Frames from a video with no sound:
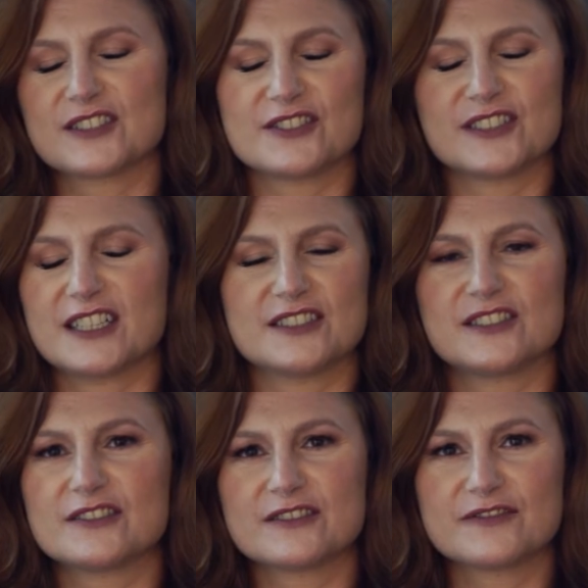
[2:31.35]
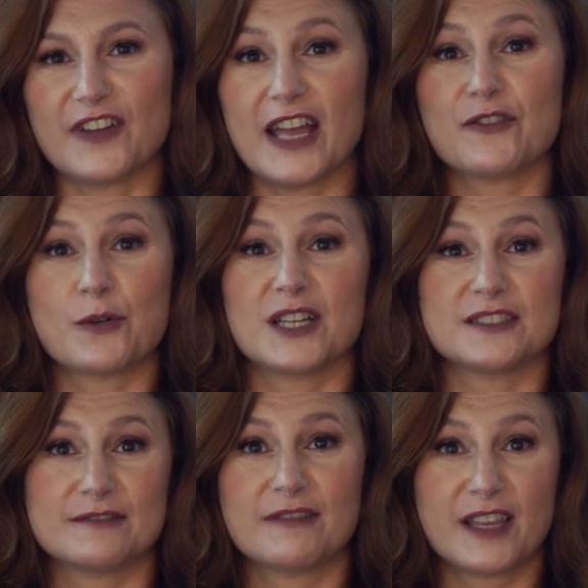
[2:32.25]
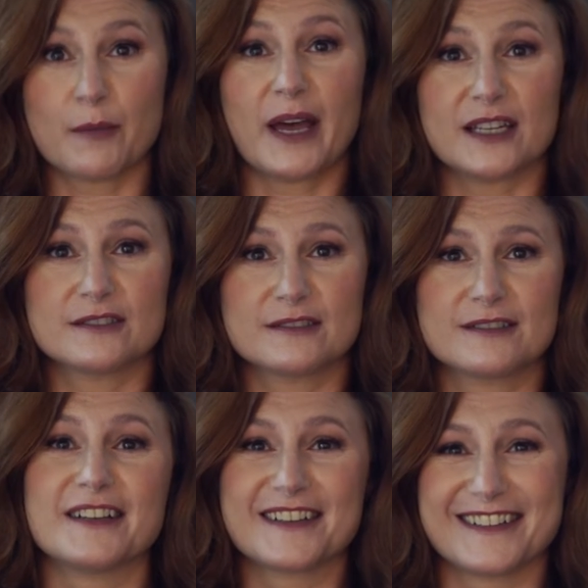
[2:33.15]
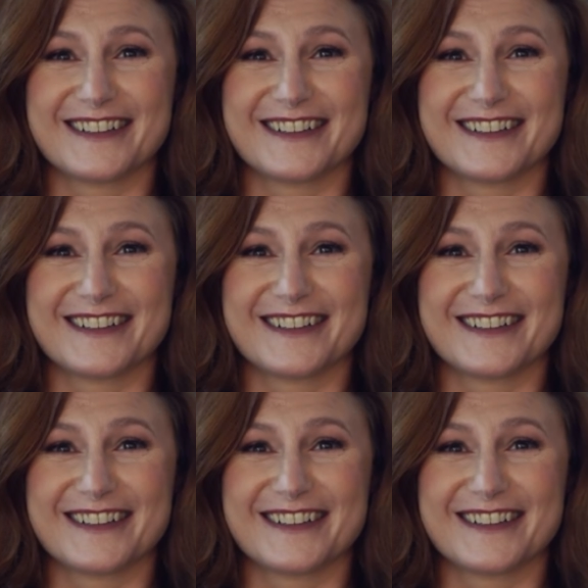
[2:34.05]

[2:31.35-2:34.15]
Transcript: It's all downhill for everyone. Think about it.